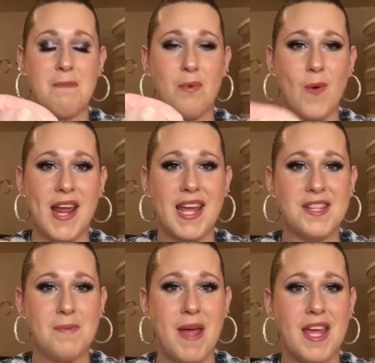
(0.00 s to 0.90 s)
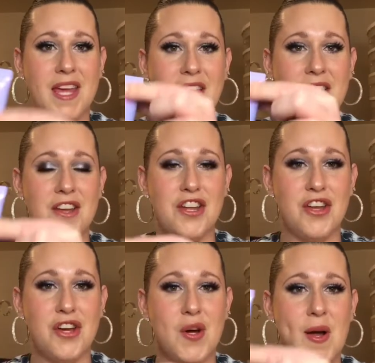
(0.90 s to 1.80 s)
brand spanking
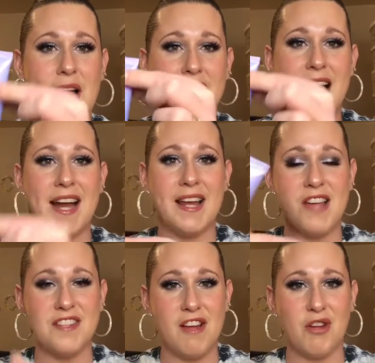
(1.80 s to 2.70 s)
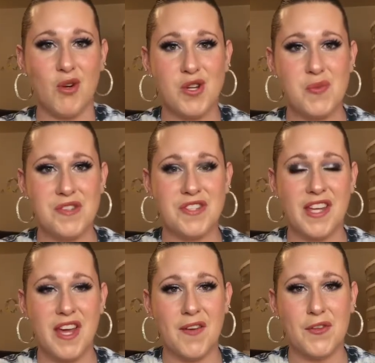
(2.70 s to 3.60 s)
new. I got it as another Christmas
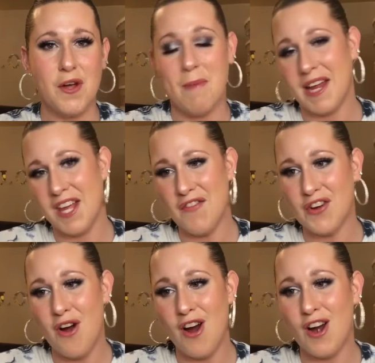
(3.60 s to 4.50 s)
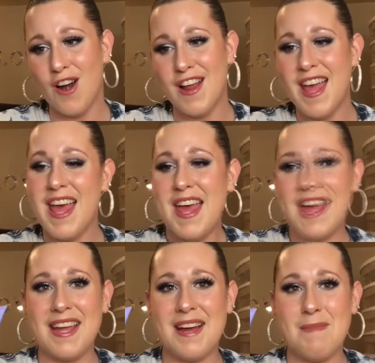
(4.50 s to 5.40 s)
gift on my gift card. I
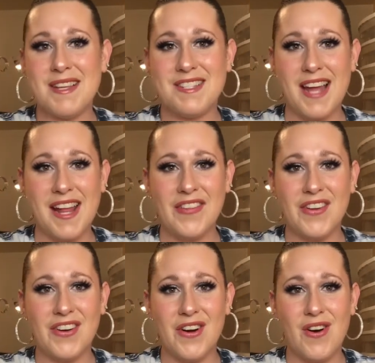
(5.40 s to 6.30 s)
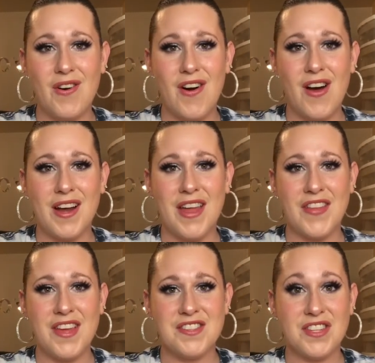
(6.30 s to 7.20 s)
am setting the goal on
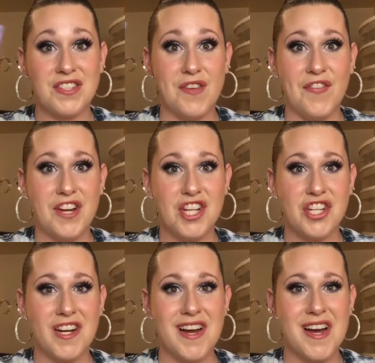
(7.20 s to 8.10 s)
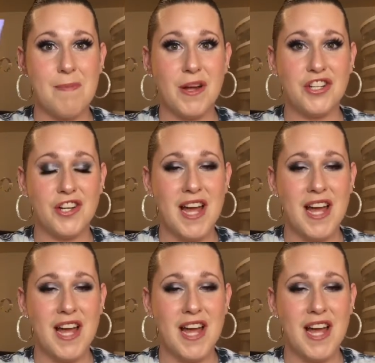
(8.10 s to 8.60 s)
this to finish it up. I shouldn't